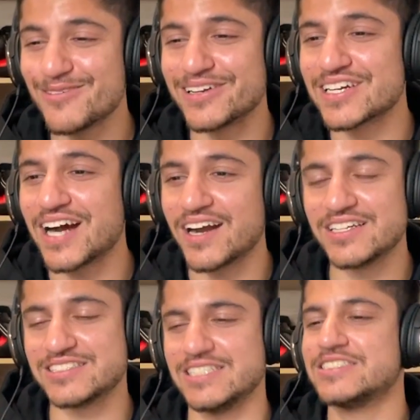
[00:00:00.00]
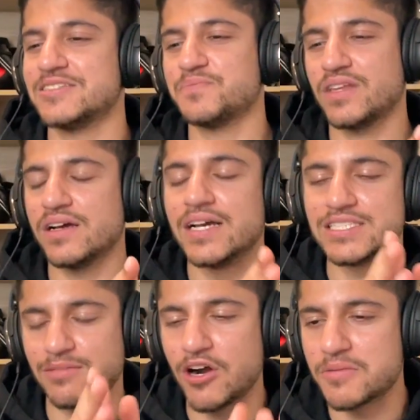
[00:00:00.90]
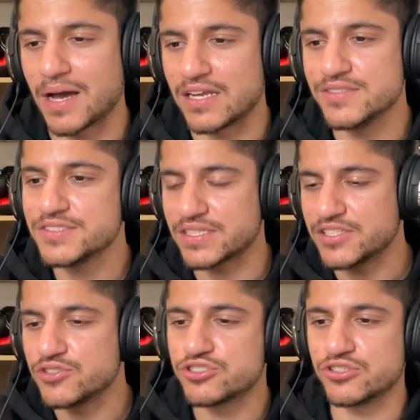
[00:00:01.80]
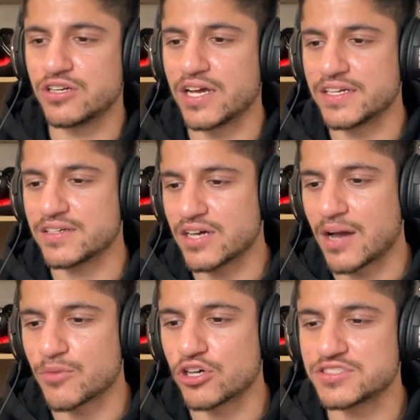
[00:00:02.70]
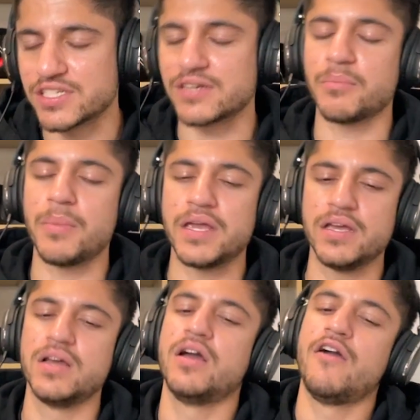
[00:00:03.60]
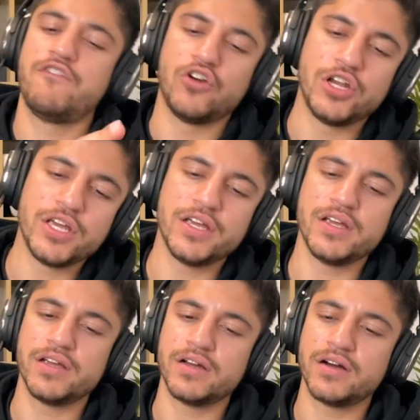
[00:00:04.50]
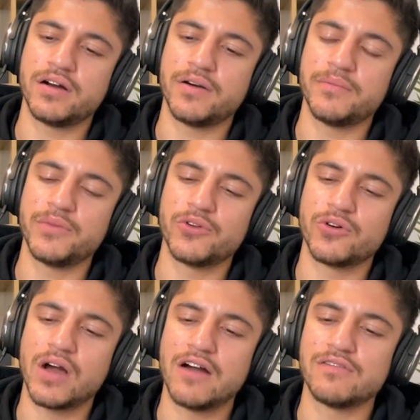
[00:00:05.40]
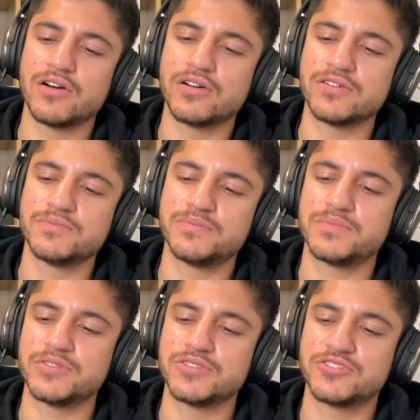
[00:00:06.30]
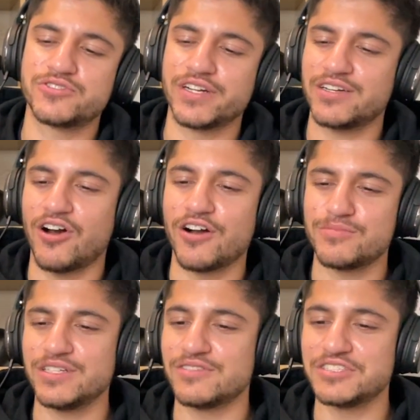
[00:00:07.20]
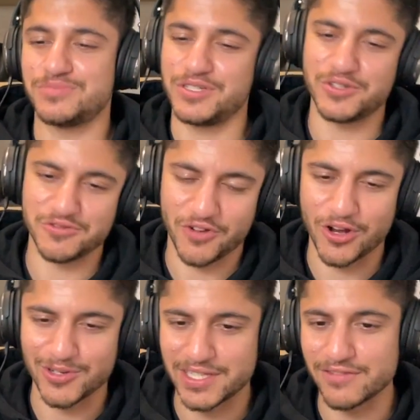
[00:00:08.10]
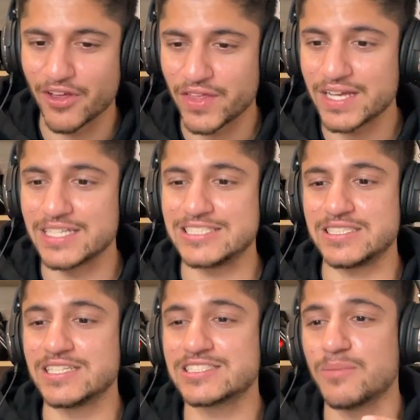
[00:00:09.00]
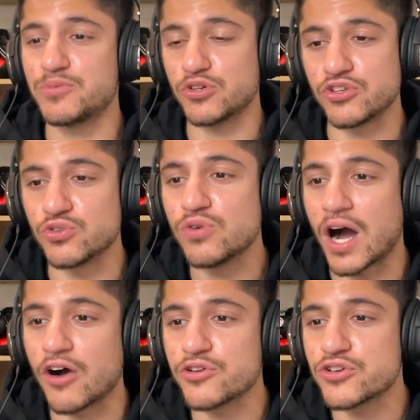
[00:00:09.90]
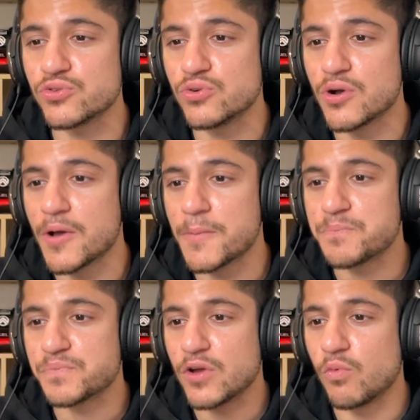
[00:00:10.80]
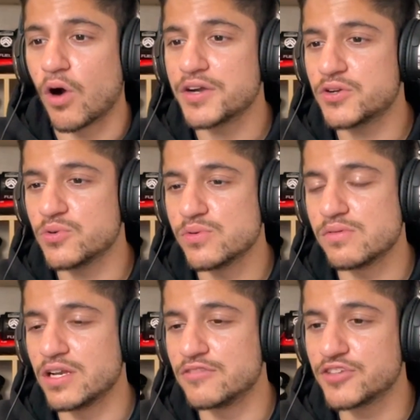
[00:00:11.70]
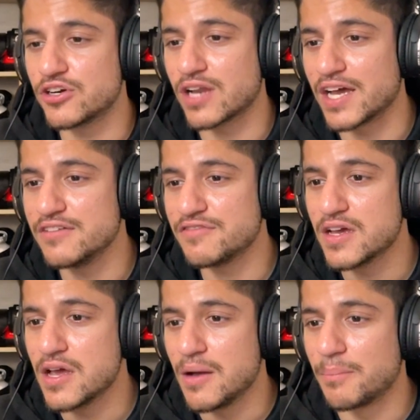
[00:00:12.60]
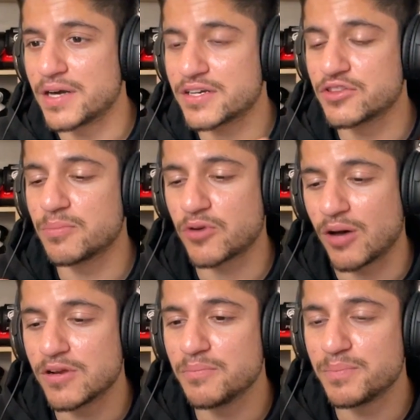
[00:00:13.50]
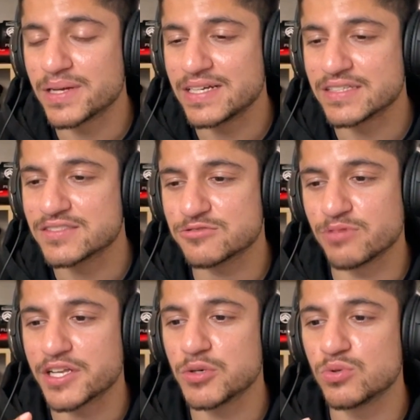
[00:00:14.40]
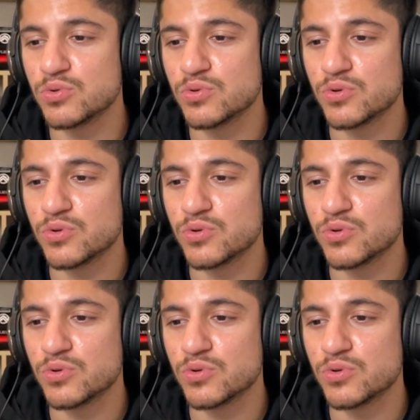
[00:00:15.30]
regardless, it's about balance, and you should, like, I'm not saying be fully, have a strict army regiment to follow and everything. It's up to you how you want to live your life. But the problem begins when you